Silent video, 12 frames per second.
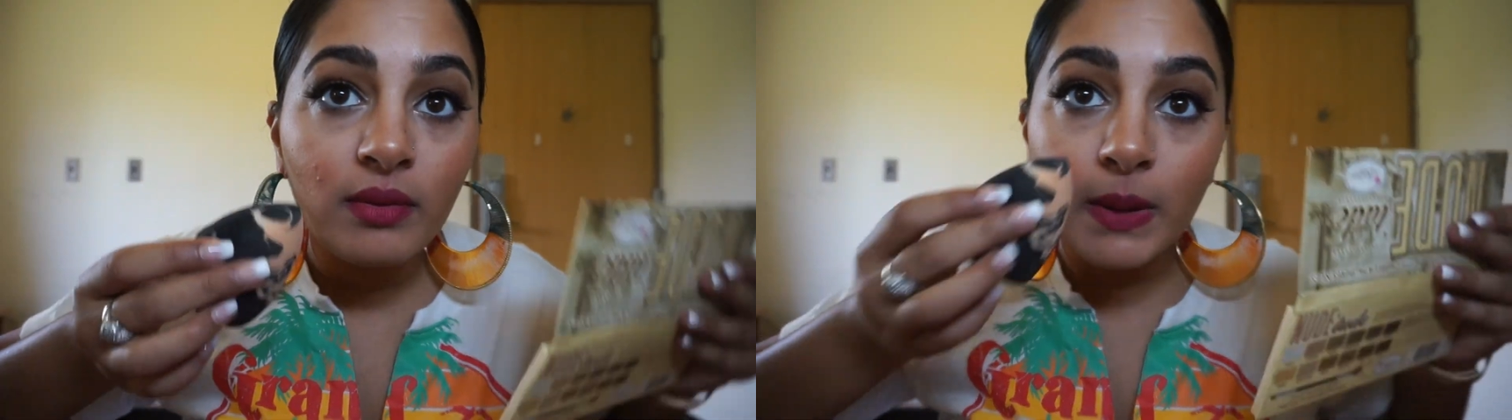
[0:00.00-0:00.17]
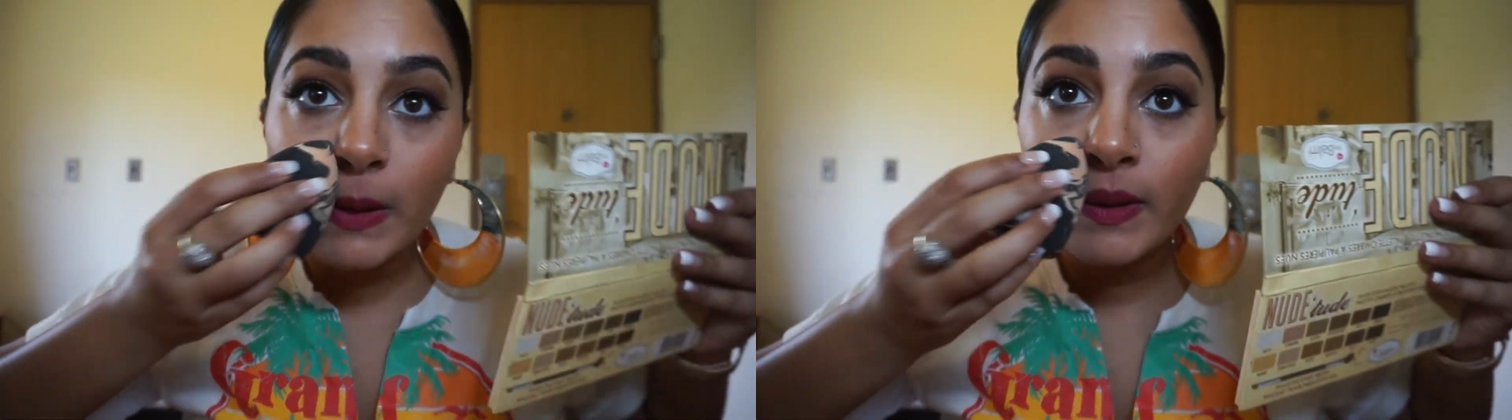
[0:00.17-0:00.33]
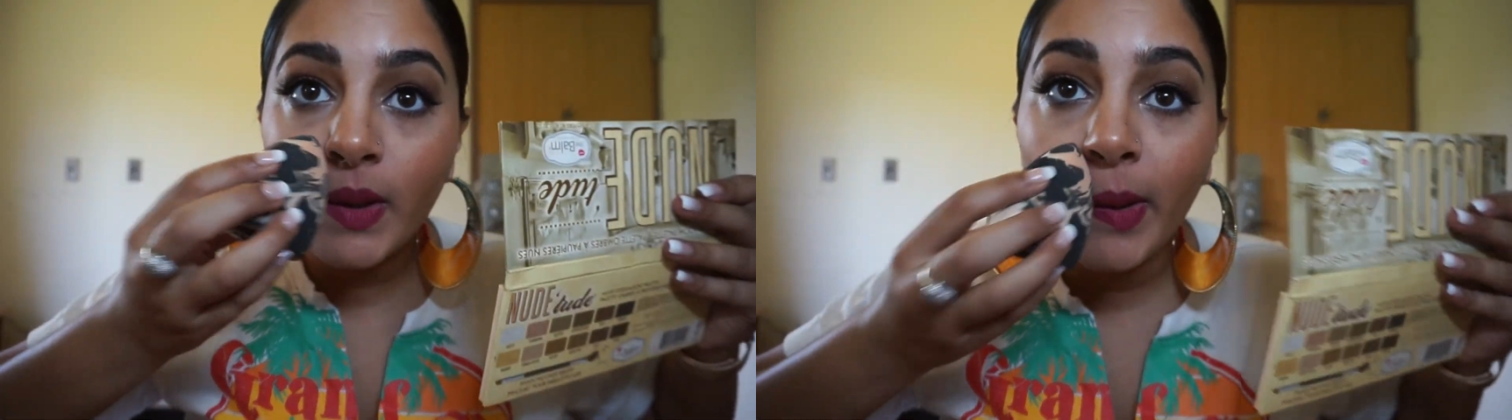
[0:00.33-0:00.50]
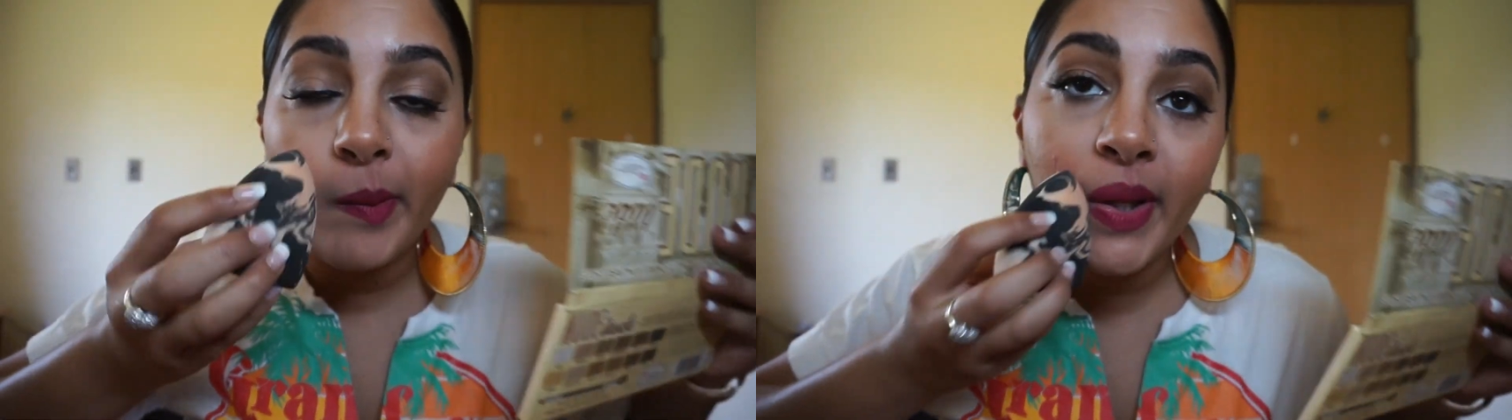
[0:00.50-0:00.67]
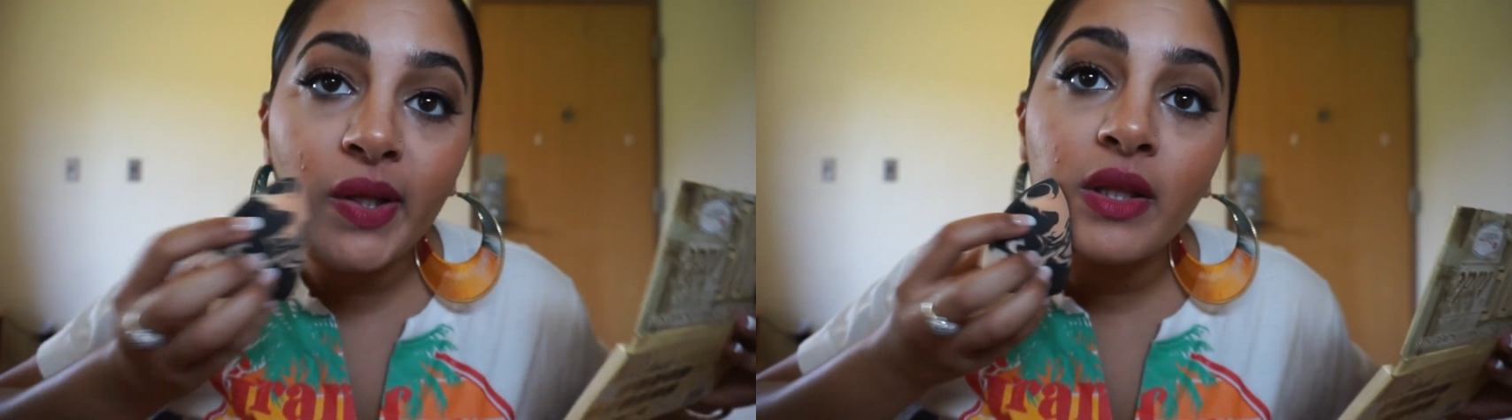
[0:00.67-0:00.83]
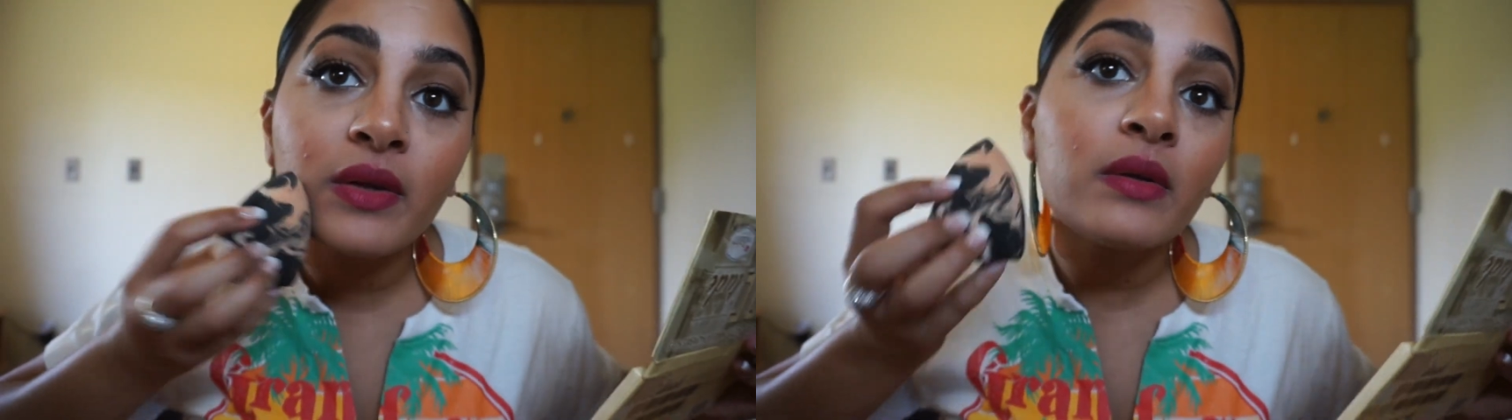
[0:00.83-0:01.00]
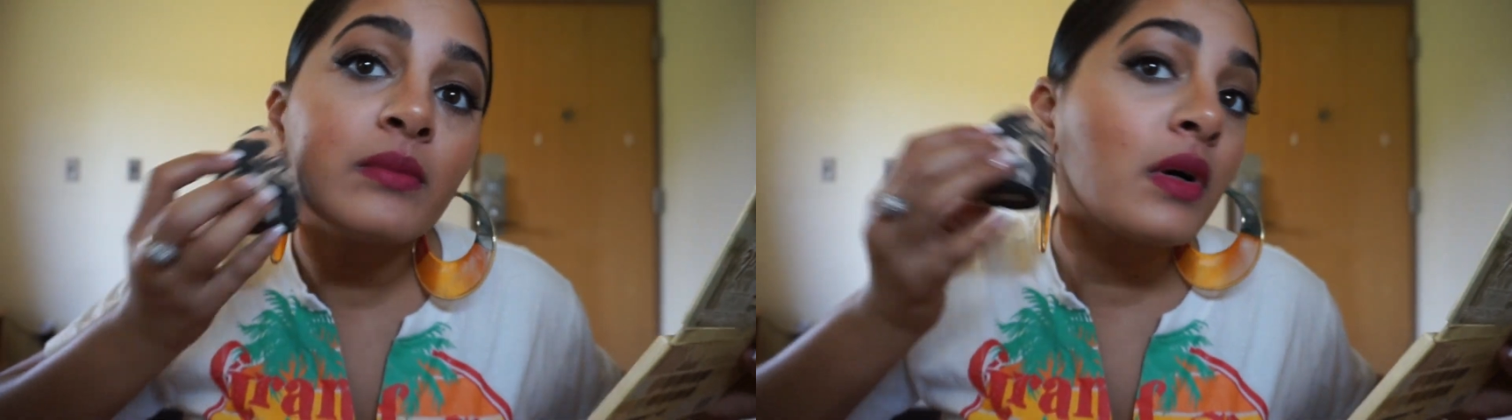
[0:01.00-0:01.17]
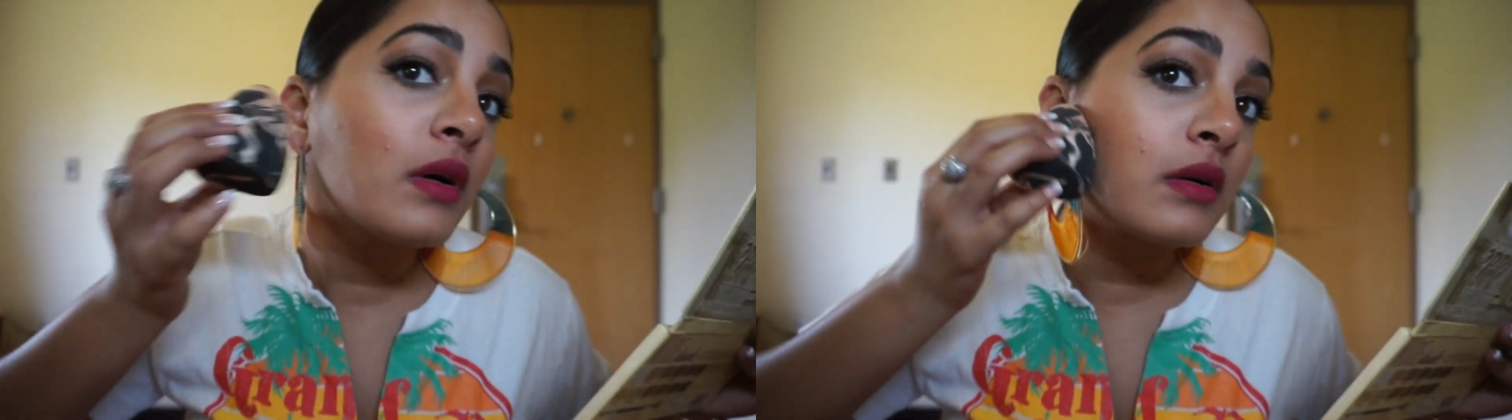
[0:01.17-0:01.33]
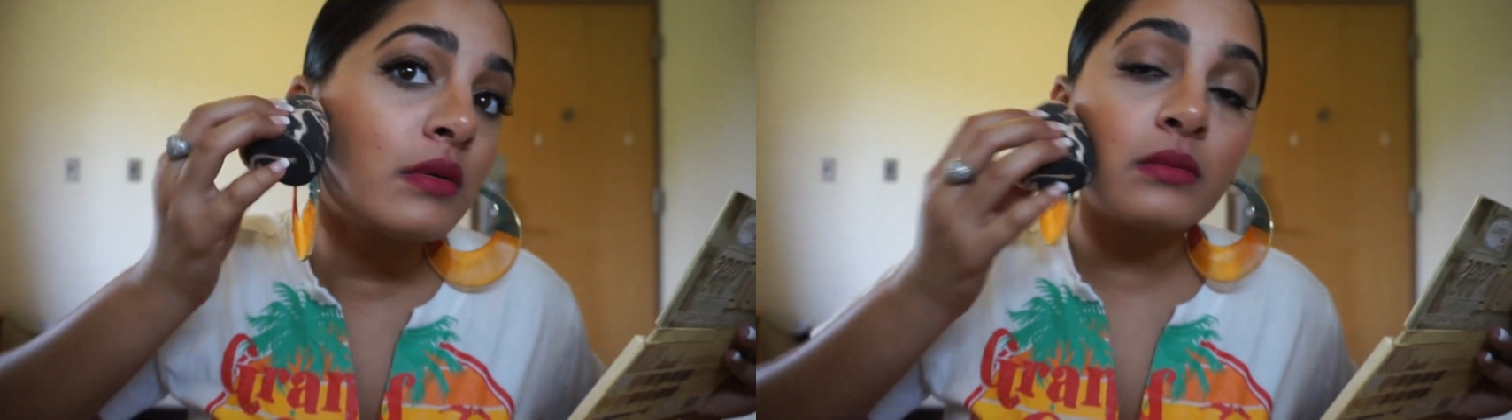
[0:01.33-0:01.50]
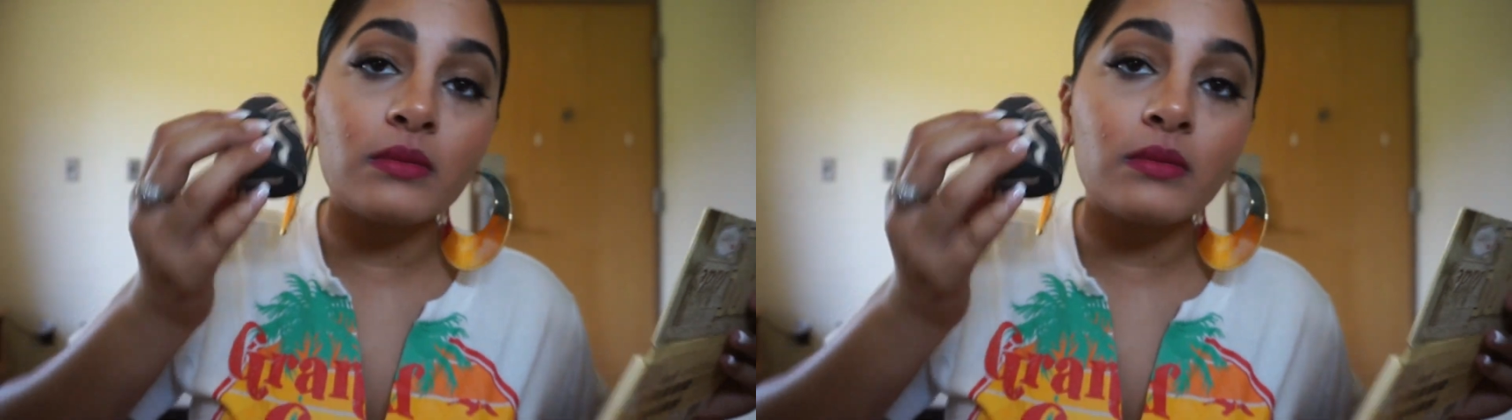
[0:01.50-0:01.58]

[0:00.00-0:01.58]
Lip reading: with this little palette. Huh.